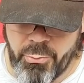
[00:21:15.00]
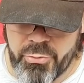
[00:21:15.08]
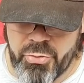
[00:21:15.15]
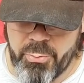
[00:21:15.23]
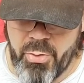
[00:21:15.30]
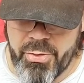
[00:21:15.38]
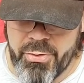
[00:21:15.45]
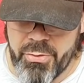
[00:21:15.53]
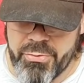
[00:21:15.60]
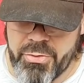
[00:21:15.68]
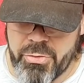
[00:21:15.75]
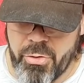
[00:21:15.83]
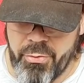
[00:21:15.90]
Russo
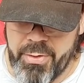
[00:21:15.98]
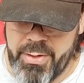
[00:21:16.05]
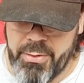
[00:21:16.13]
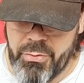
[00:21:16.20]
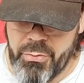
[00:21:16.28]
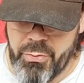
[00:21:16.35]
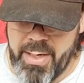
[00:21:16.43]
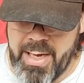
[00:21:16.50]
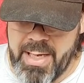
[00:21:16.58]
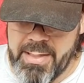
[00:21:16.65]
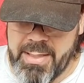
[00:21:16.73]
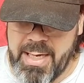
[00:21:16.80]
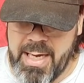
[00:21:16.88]
brothers' journey to
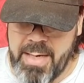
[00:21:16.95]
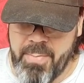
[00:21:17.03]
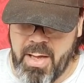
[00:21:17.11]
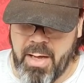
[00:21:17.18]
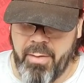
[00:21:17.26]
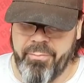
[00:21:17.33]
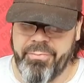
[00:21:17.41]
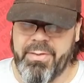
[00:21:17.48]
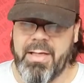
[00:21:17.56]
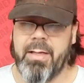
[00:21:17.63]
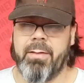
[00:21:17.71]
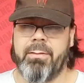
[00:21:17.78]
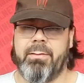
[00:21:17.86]
Endgame, how
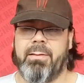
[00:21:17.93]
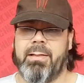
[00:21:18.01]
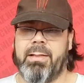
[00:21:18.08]
they